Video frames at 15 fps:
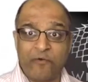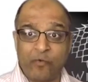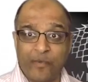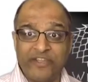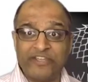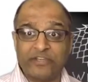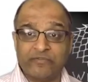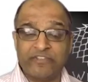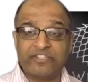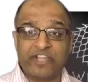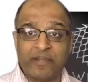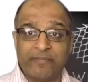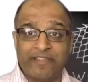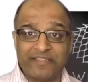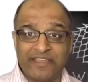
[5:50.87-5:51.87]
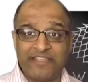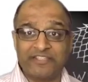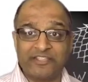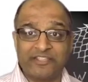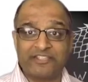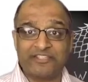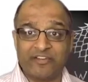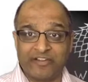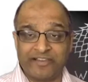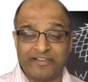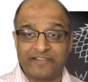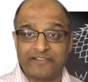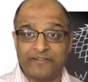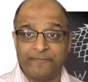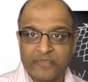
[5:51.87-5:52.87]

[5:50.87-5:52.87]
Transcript: winter is coming. These are the signs.